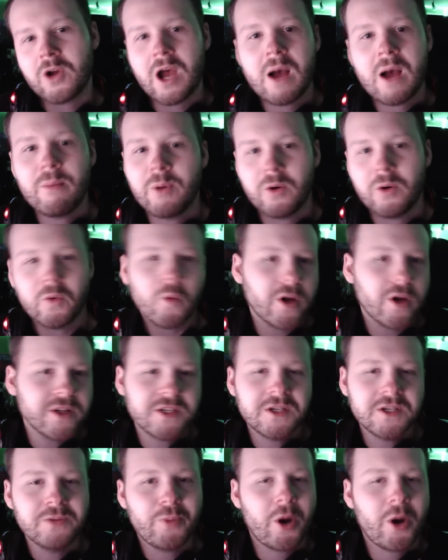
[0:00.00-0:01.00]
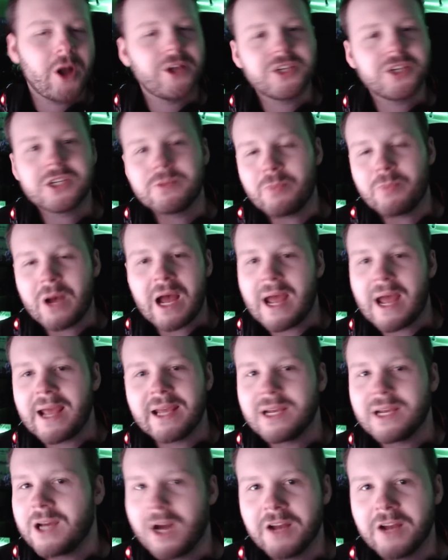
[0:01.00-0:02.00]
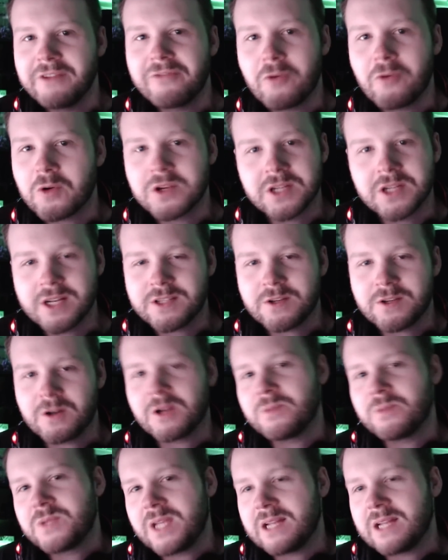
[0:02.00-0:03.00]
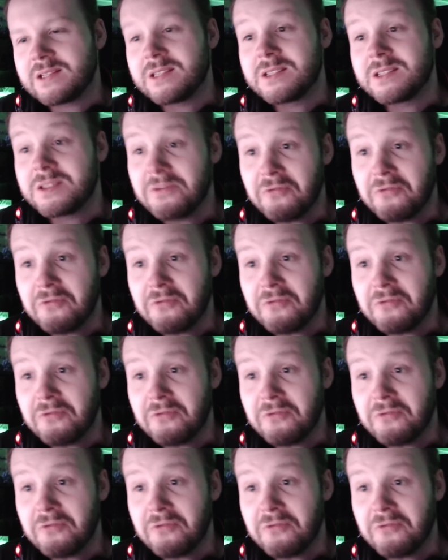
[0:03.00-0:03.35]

comboed, one two punched by unfortunate circumstances.